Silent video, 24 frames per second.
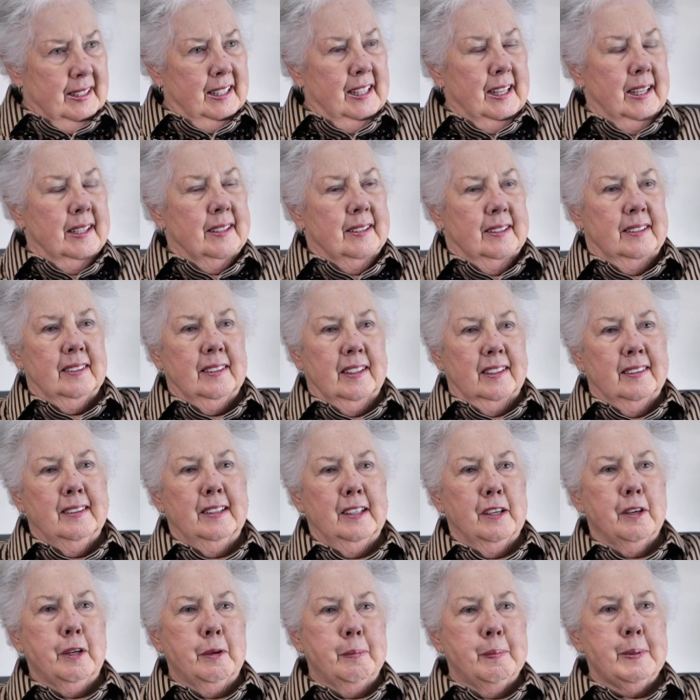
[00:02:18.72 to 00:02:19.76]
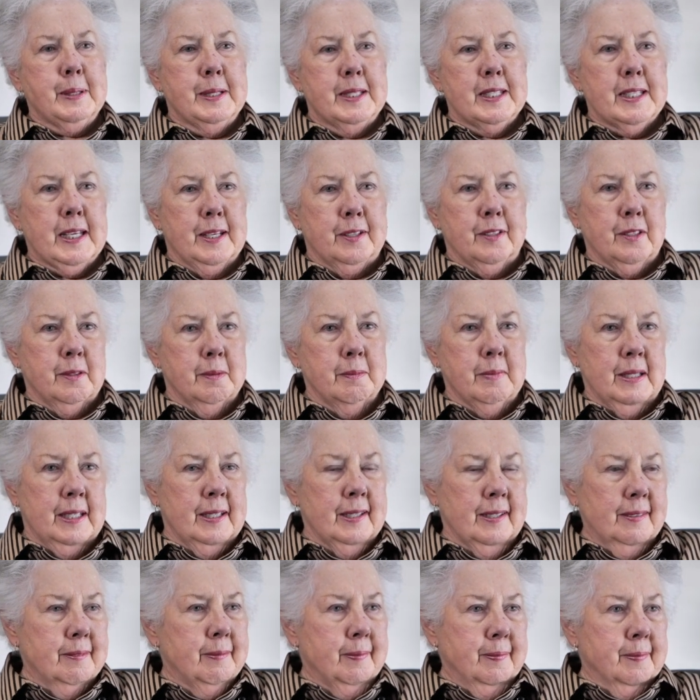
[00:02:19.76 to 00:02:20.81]
And the therapist said to me,
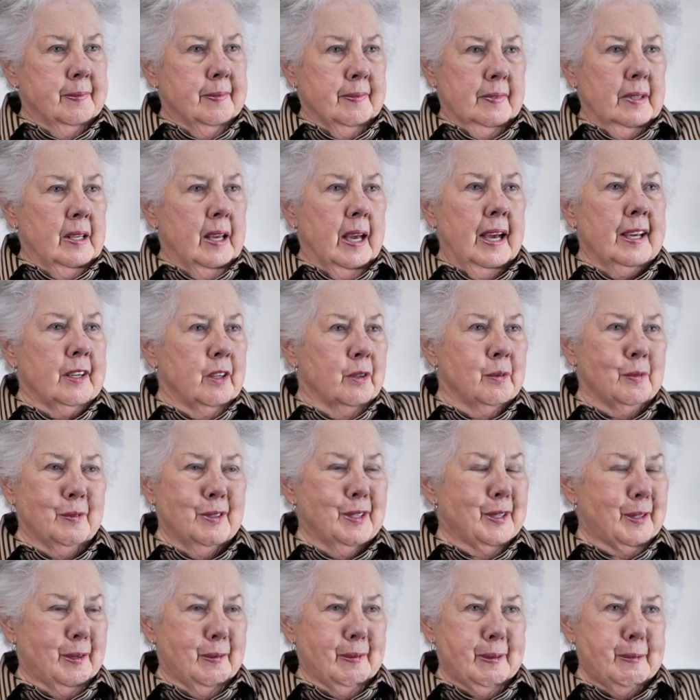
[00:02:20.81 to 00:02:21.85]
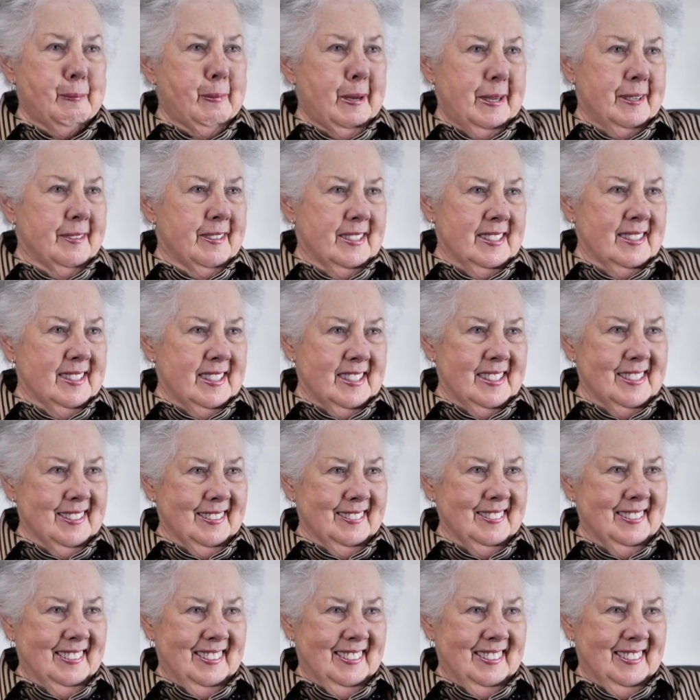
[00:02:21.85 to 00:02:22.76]
I don't work with parents.